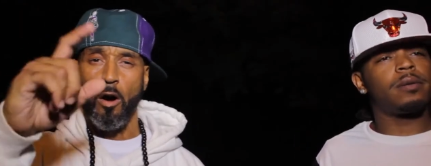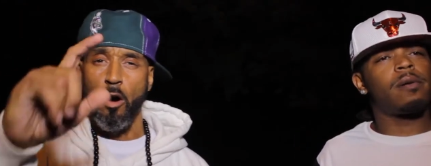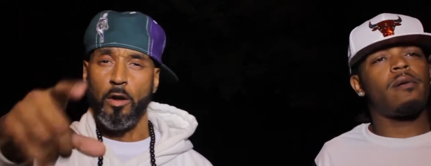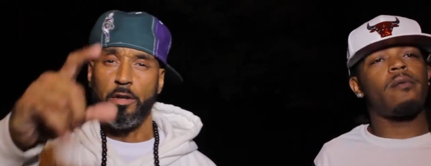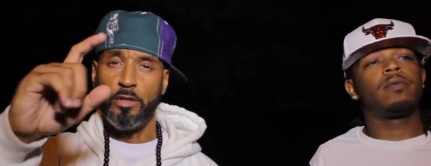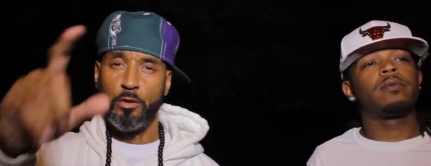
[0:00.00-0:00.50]

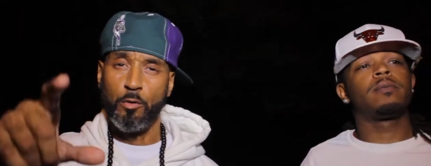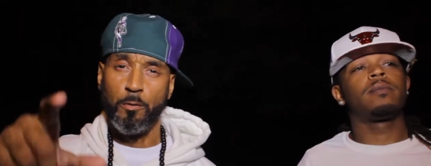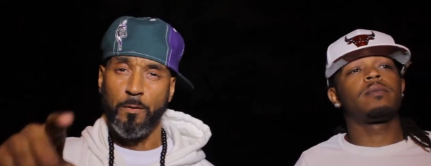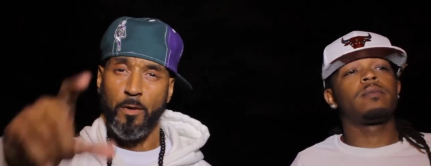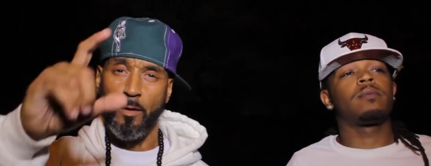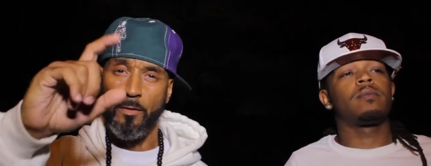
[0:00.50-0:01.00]
Speaker 1: All the youth
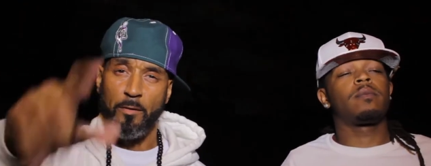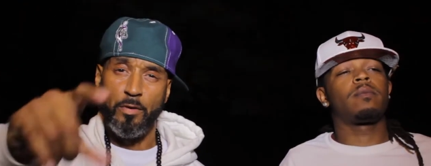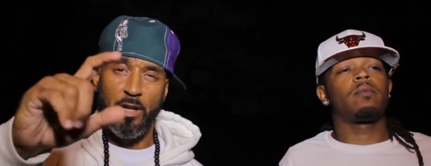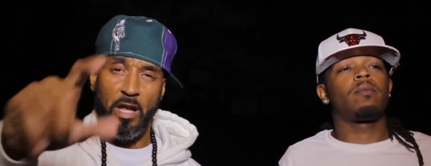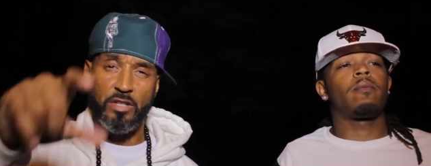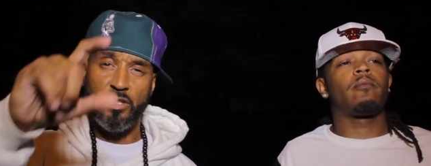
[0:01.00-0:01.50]
of every
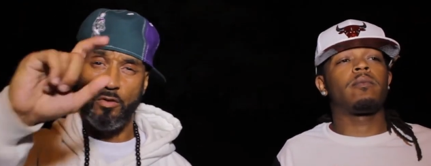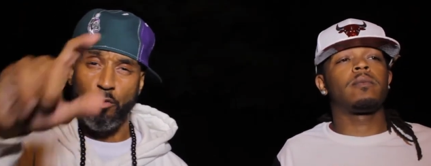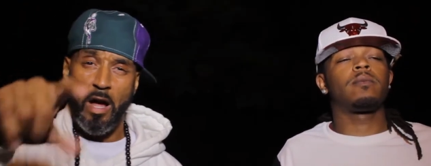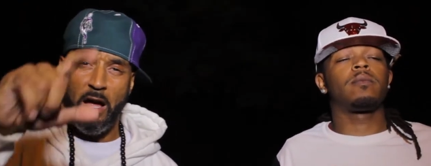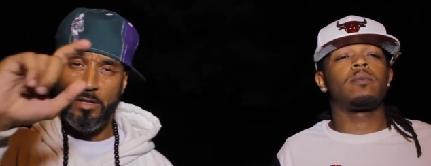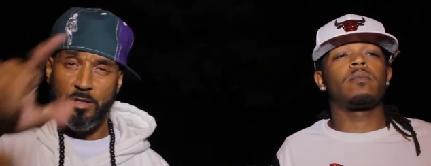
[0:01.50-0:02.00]
nation
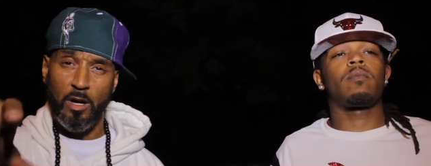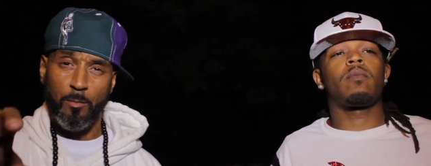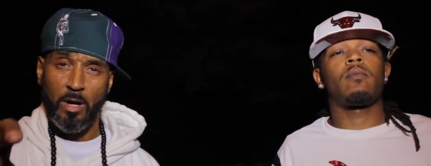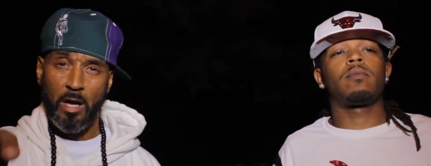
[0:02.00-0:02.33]
rise up.